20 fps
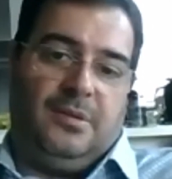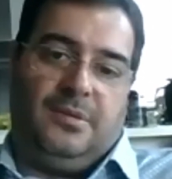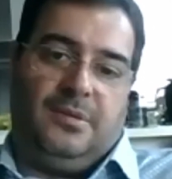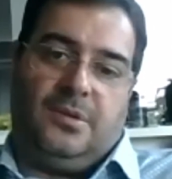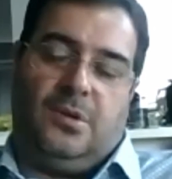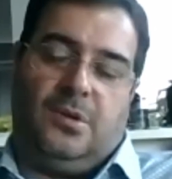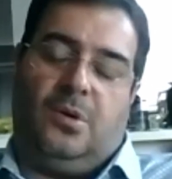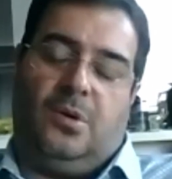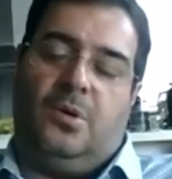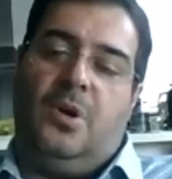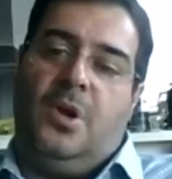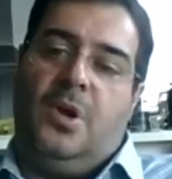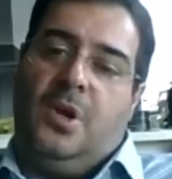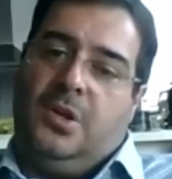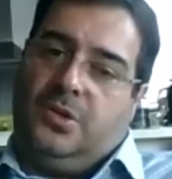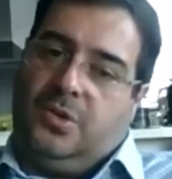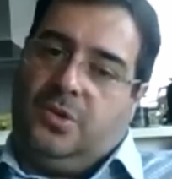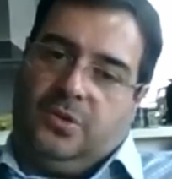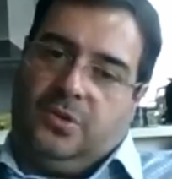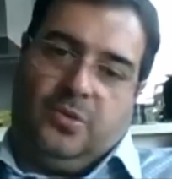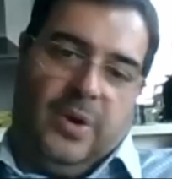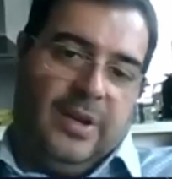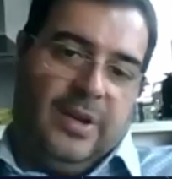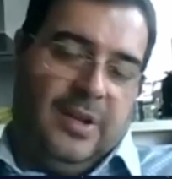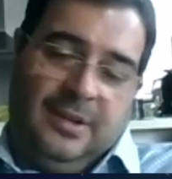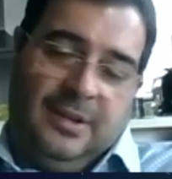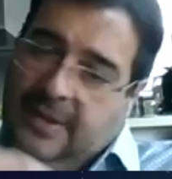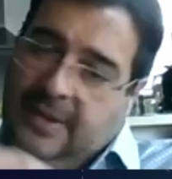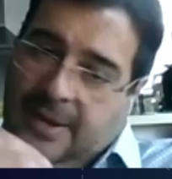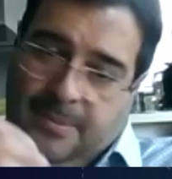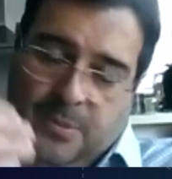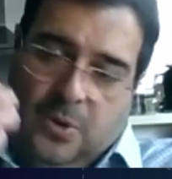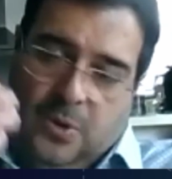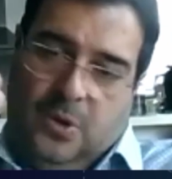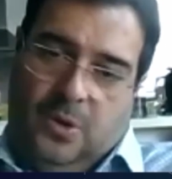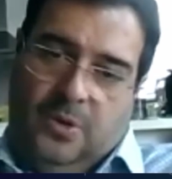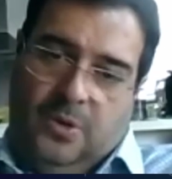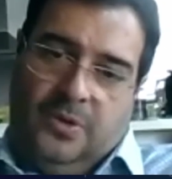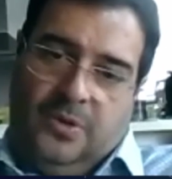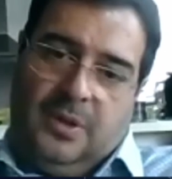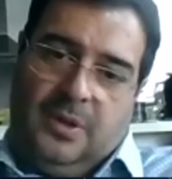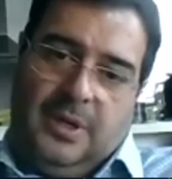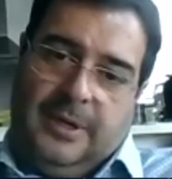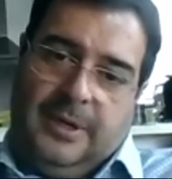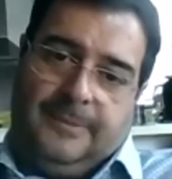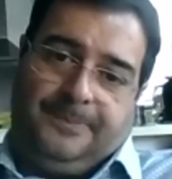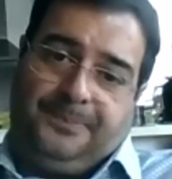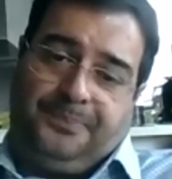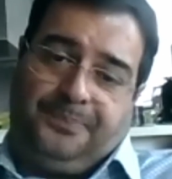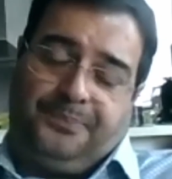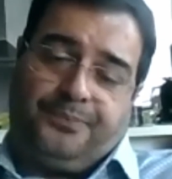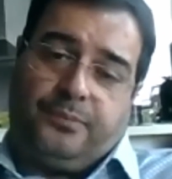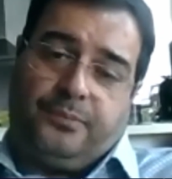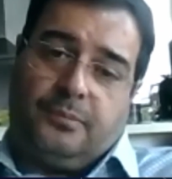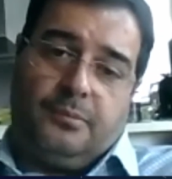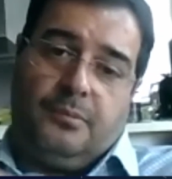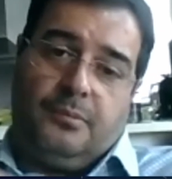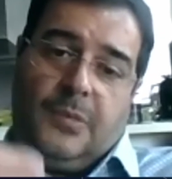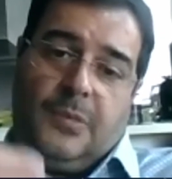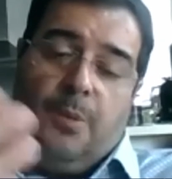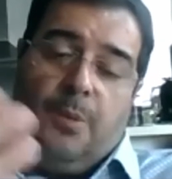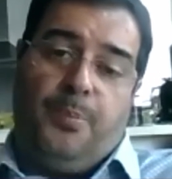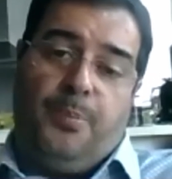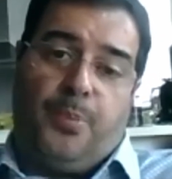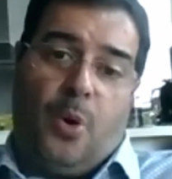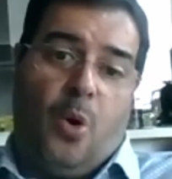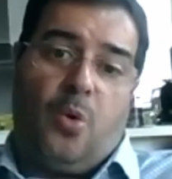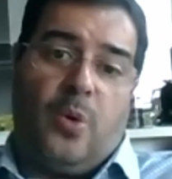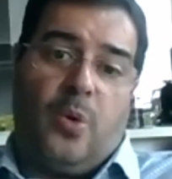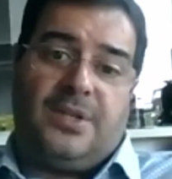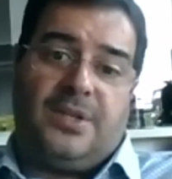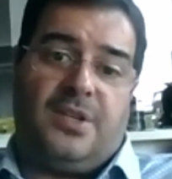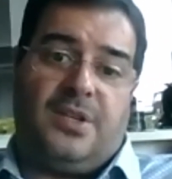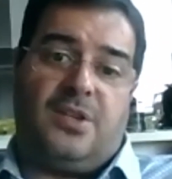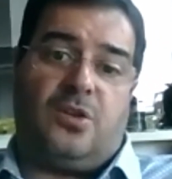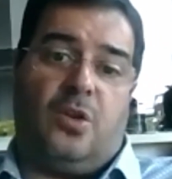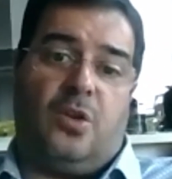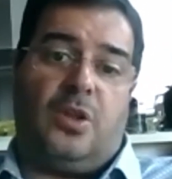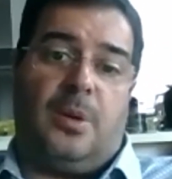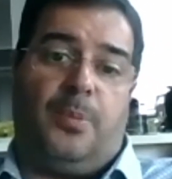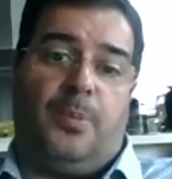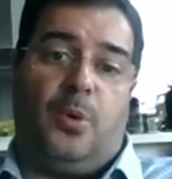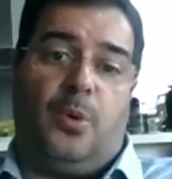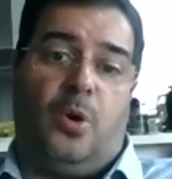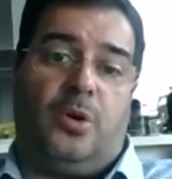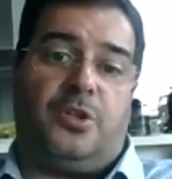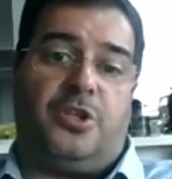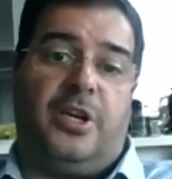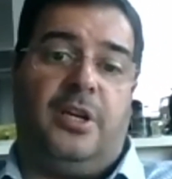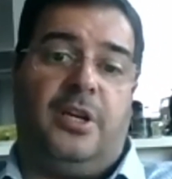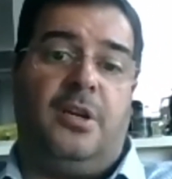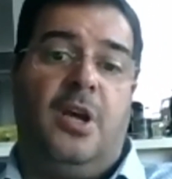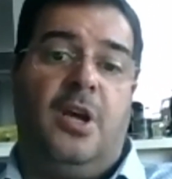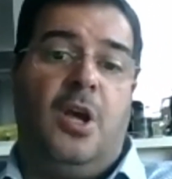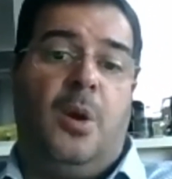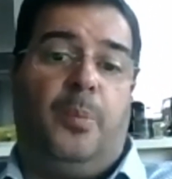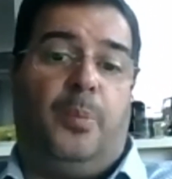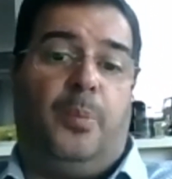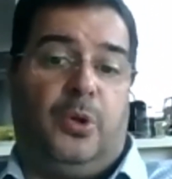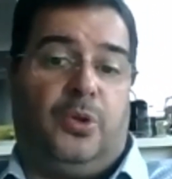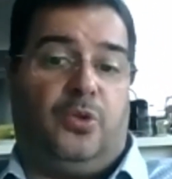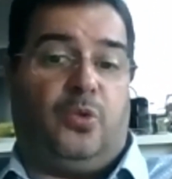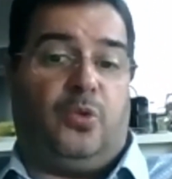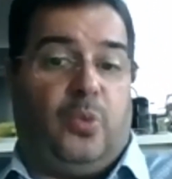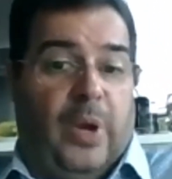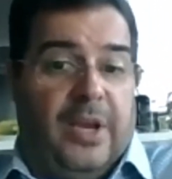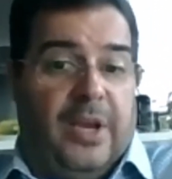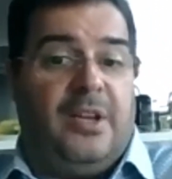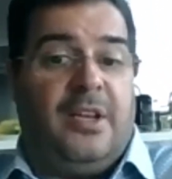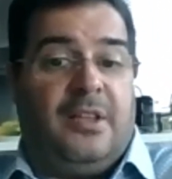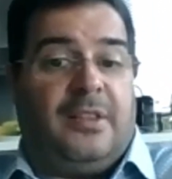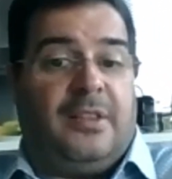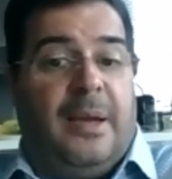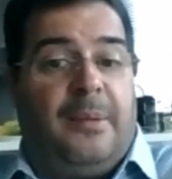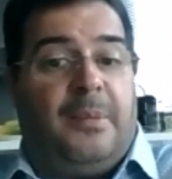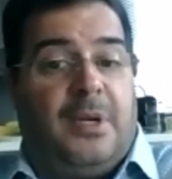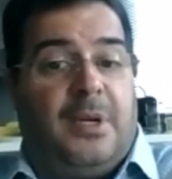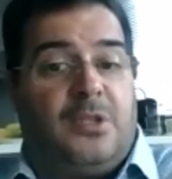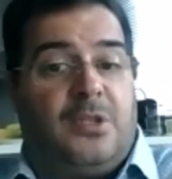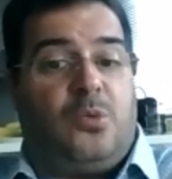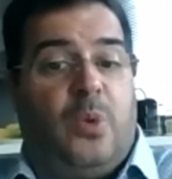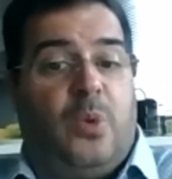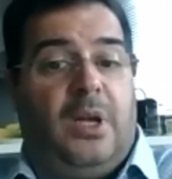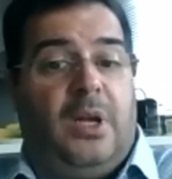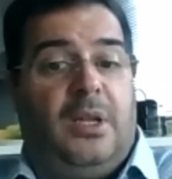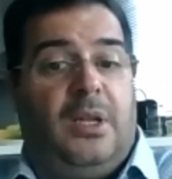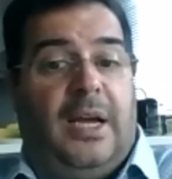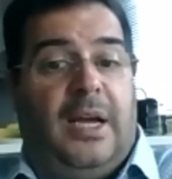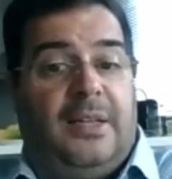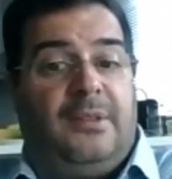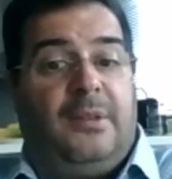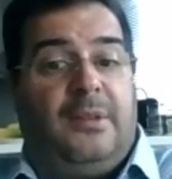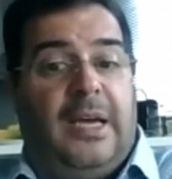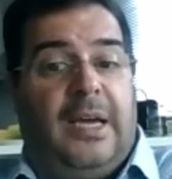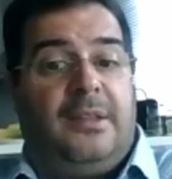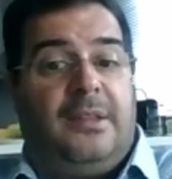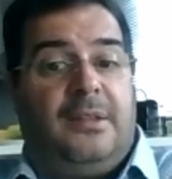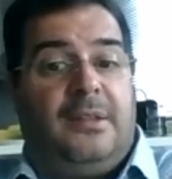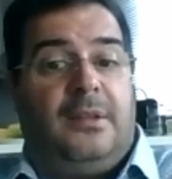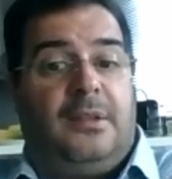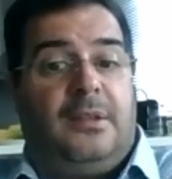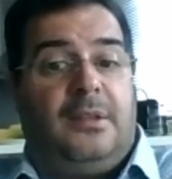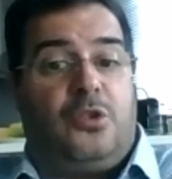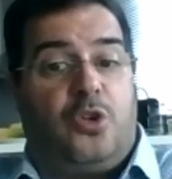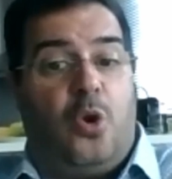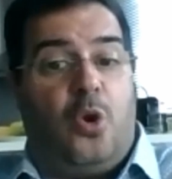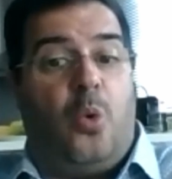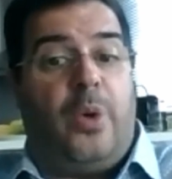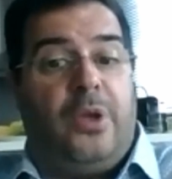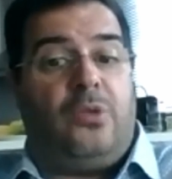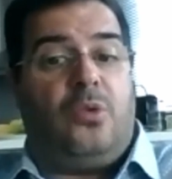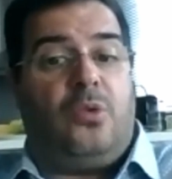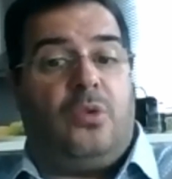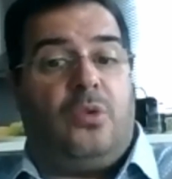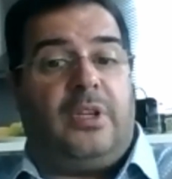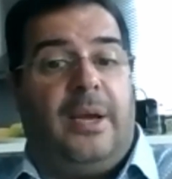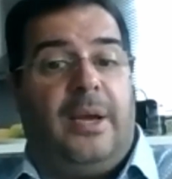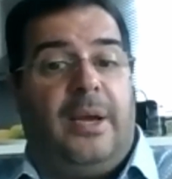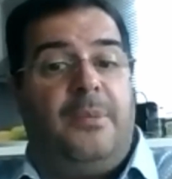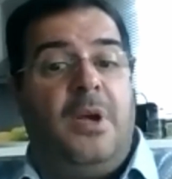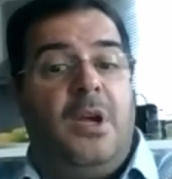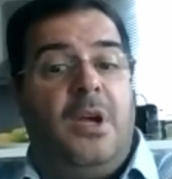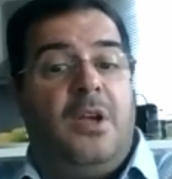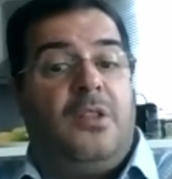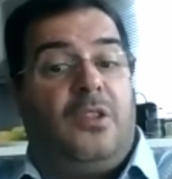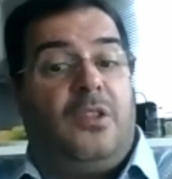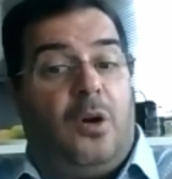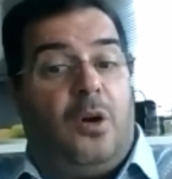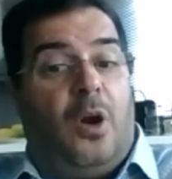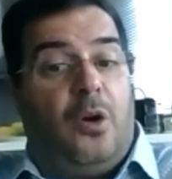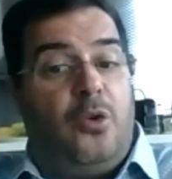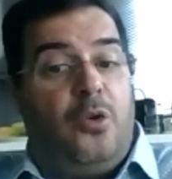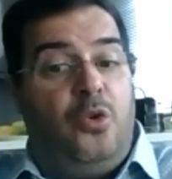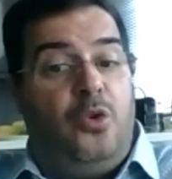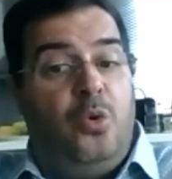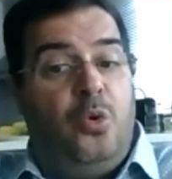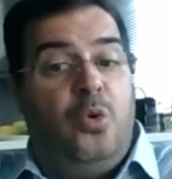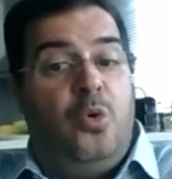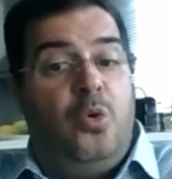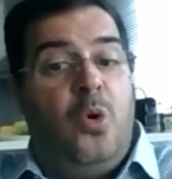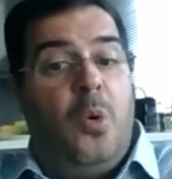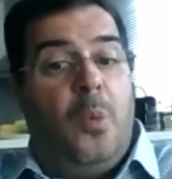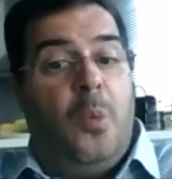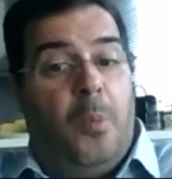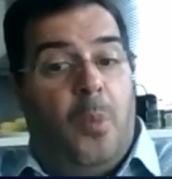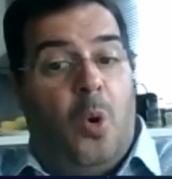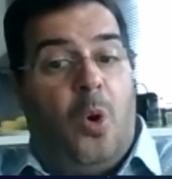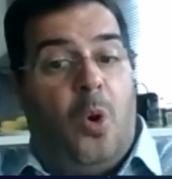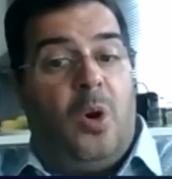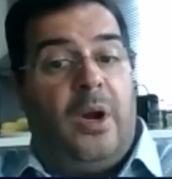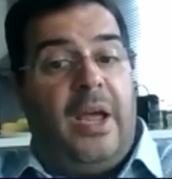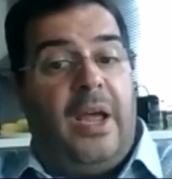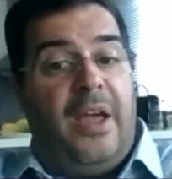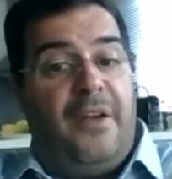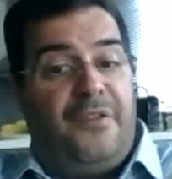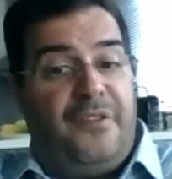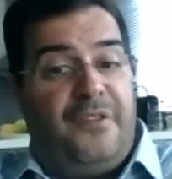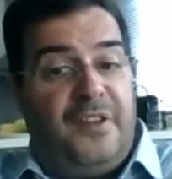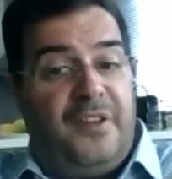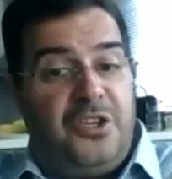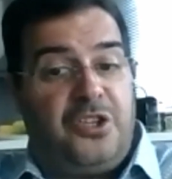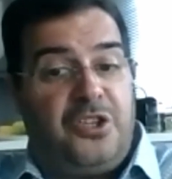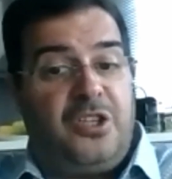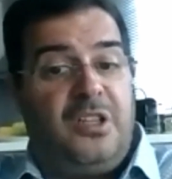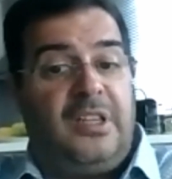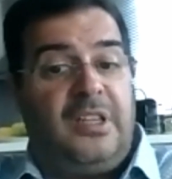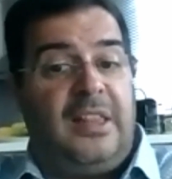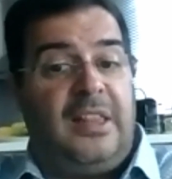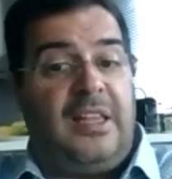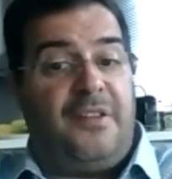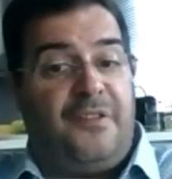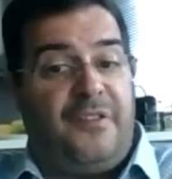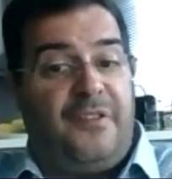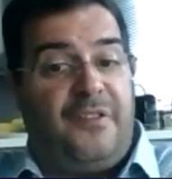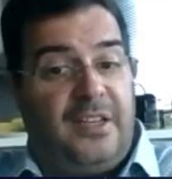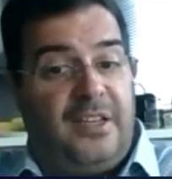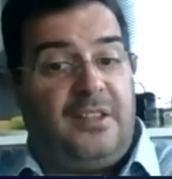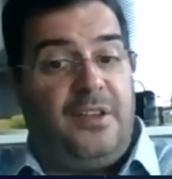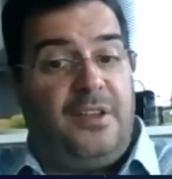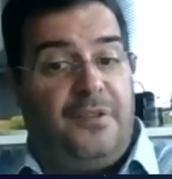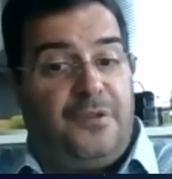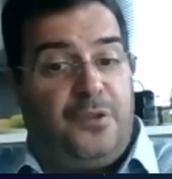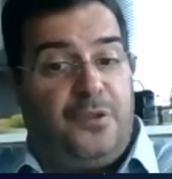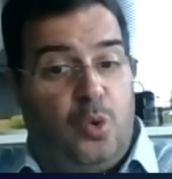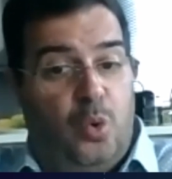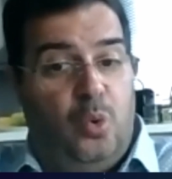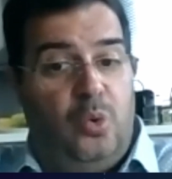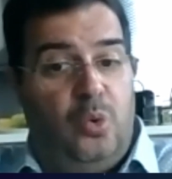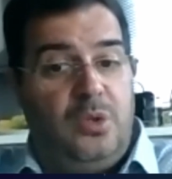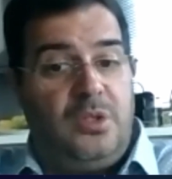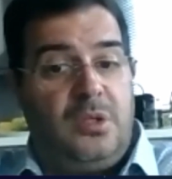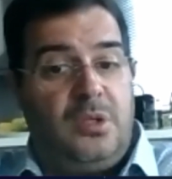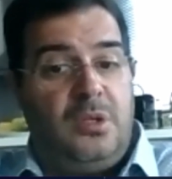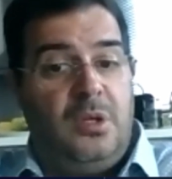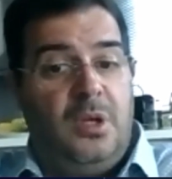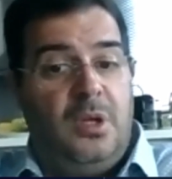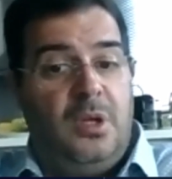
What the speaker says: So training them on the progresses on the blockchain, but training them as well and showing to them there are new, more efficient and effective tools.